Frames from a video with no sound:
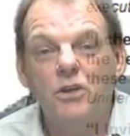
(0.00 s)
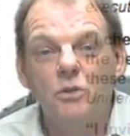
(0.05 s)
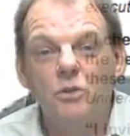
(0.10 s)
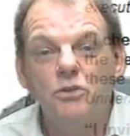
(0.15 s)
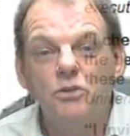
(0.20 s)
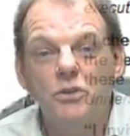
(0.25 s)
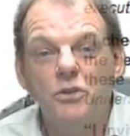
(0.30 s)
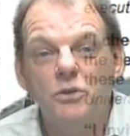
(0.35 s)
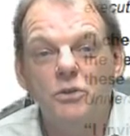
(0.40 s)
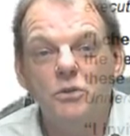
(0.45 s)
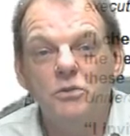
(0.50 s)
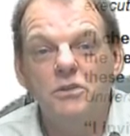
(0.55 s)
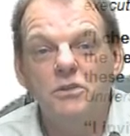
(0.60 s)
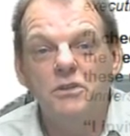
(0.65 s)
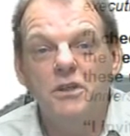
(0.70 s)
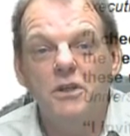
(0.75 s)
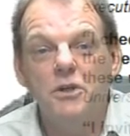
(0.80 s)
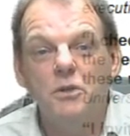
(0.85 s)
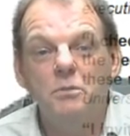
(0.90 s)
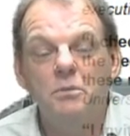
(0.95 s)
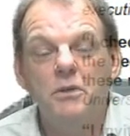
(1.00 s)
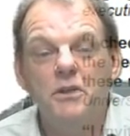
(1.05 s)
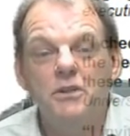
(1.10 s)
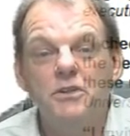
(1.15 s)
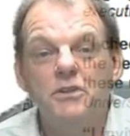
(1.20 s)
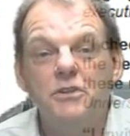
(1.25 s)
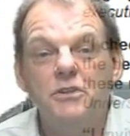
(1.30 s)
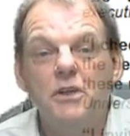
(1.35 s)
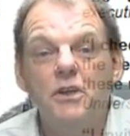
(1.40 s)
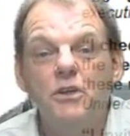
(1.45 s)
close to those tar
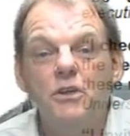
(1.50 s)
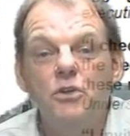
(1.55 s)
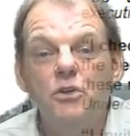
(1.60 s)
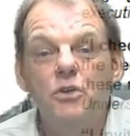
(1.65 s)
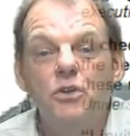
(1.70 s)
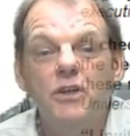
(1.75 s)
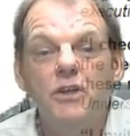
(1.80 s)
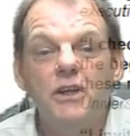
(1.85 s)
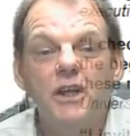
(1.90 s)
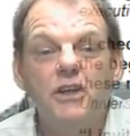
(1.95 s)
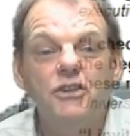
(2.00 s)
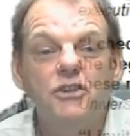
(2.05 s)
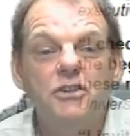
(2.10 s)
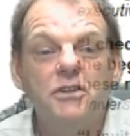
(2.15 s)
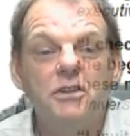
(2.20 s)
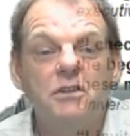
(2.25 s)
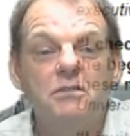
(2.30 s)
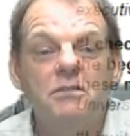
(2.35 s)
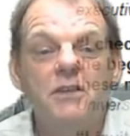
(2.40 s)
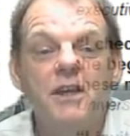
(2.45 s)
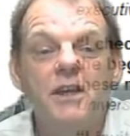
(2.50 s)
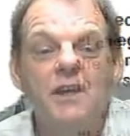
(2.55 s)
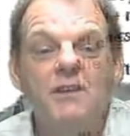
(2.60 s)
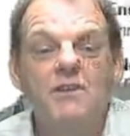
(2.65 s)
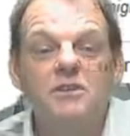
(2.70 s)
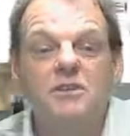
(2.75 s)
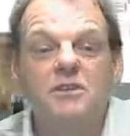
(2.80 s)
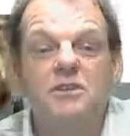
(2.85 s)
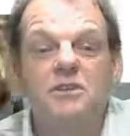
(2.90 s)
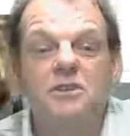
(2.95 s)
pits, you could have got yourself
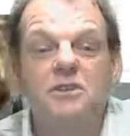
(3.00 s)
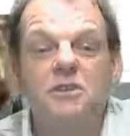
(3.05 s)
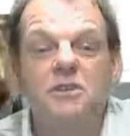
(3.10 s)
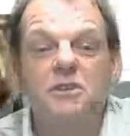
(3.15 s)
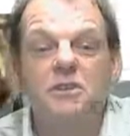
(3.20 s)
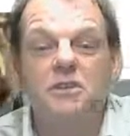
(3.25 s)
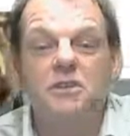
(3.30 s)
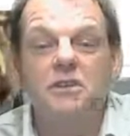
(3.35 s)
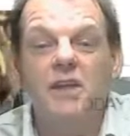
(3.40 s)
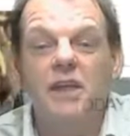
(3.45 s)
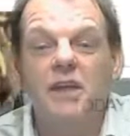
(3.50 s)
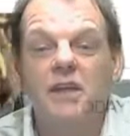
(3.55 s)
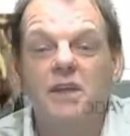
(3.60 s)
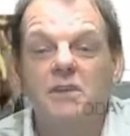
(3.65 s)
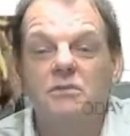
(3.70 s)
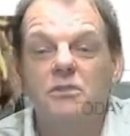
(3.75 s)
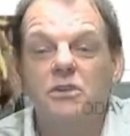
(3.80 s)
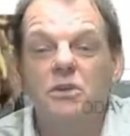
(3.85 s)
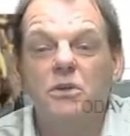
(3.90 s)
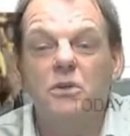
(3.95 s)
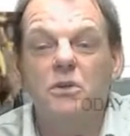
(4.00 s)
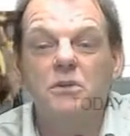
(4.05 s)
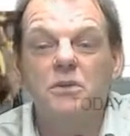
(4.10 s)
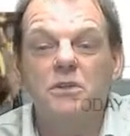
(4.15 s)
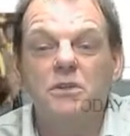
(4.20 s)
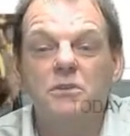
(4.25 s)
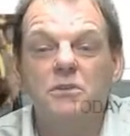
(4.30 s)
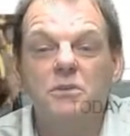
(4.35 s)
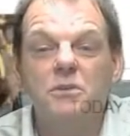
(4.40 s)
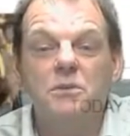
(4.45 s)
cancer. And you still can if you go
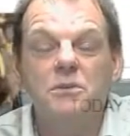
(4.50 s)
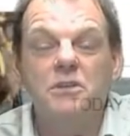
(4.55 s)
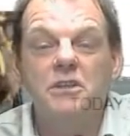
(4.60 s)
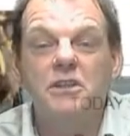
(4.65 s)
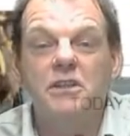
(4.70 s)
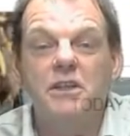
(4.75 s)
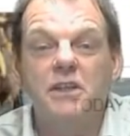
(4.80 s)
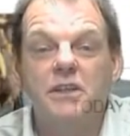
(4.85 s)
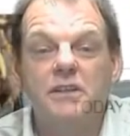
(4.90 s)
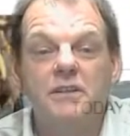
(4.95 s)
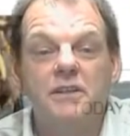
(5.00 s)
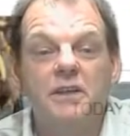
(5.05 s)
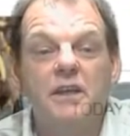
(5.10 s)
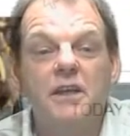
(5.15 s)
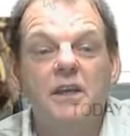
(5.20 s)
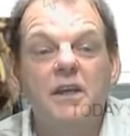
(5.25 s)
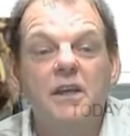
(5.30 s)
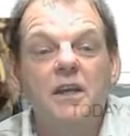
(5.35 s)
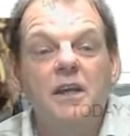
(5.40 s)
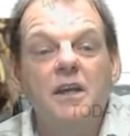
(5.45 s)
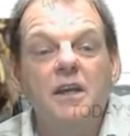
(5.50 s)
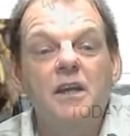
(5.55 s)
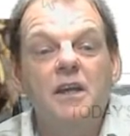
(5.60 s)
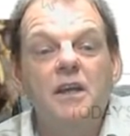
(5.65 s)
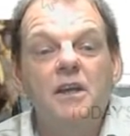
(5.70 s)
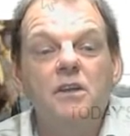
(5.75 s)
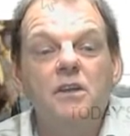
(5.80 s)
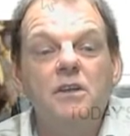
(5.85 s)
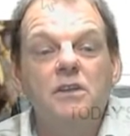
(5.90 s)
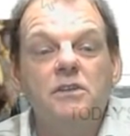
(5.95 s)
there and do it today.
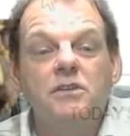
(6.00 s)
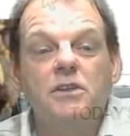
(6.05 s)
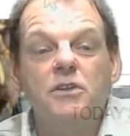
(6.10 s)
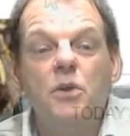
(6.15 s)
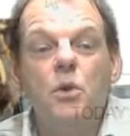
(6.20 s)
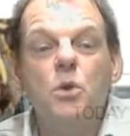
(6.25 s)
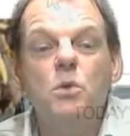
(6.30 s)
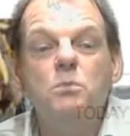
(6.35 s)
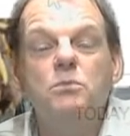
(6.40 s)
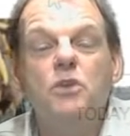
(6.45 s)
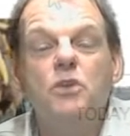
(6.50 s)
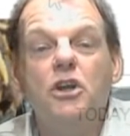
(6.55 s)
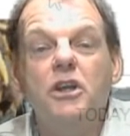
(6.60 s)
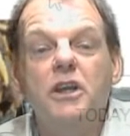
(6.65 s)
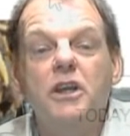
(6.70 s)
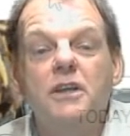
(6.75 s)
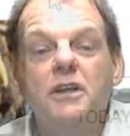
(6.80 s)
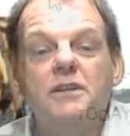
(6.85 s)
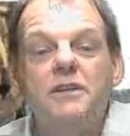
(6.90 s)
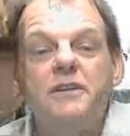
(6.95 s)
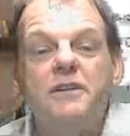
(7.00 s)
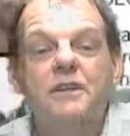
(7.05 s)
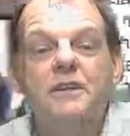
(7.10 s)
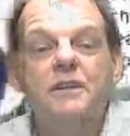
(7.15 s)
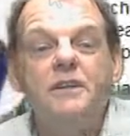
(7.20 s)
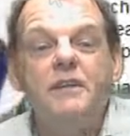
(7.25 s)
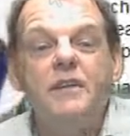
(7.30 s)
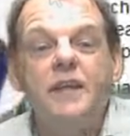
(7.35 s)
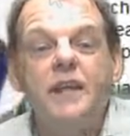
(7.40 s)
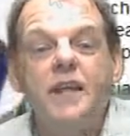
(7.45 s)
The Nome Nugget,
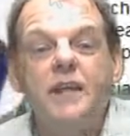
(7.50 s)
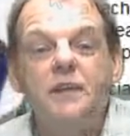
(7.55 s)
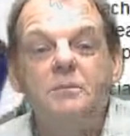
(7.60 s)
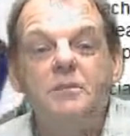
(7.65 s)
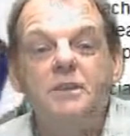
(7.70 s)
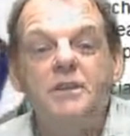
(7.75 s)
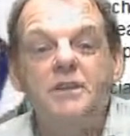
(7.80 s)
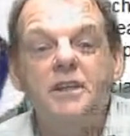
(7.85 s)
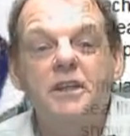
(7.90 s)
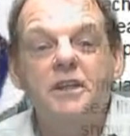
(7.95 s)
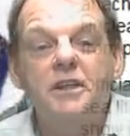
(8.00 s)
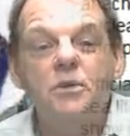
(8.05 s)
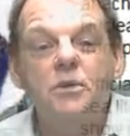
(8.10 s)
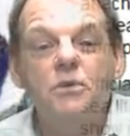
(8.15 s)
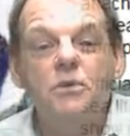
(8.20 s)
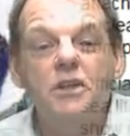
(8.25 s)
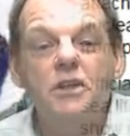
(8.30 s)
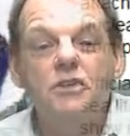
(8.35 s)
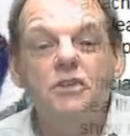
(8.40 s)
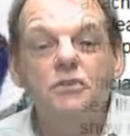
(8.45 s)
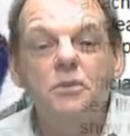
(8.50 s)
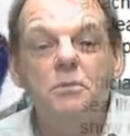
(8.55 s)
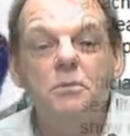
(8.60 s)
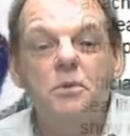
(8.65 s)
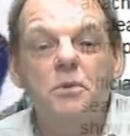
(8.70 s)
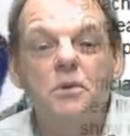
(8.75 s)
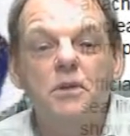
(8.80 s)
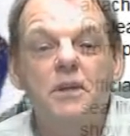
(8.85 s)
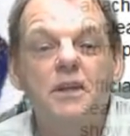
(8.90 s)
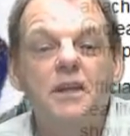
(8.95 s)
the ABC News has
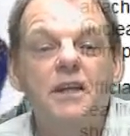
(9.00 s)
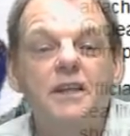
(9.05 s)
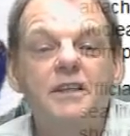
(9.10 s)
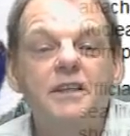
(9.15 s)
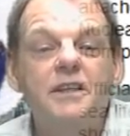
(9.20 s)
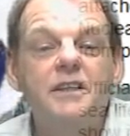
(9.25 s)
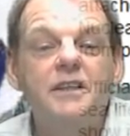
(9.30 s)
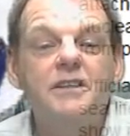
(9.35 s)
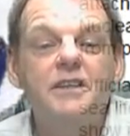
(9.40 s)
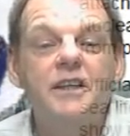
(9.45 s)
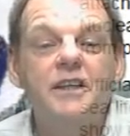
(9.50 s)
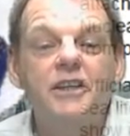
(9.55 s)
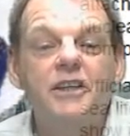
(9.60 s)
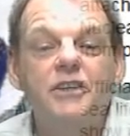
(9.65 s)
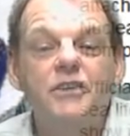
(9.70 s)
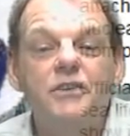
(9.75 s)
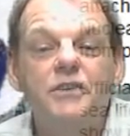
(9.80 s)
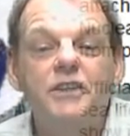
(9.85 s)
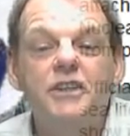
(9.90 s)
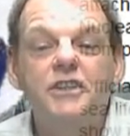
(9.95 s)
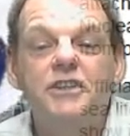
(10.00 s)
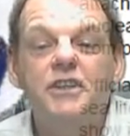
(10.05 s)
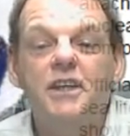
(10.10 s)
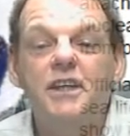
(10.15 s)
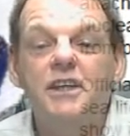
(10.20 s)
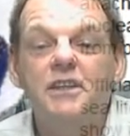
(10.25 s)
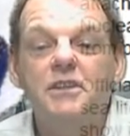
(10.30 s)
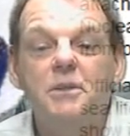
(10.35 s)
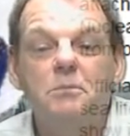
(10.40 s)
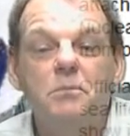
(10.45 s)
reported on this, Anchorage on